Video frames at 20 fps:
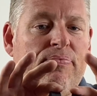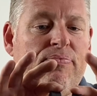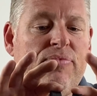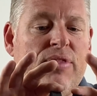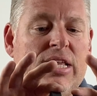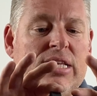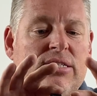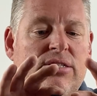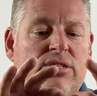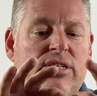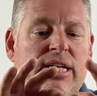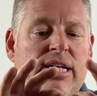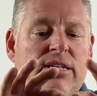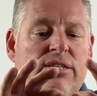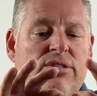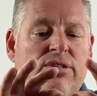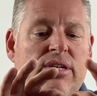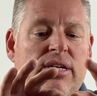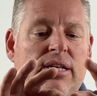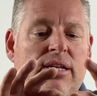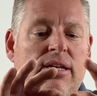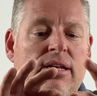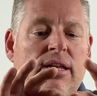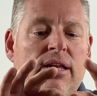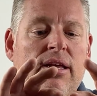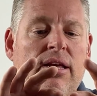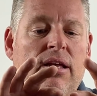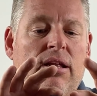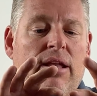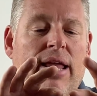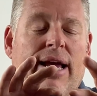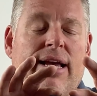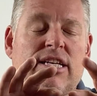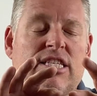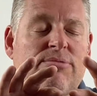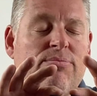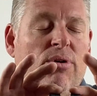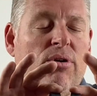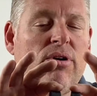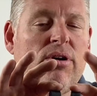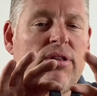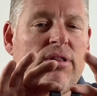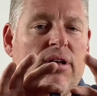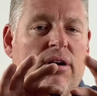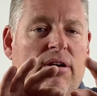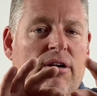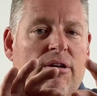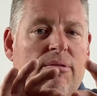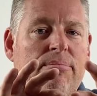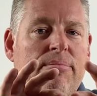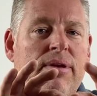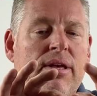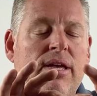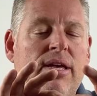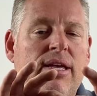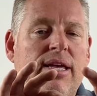This tension, like a smoke alarm,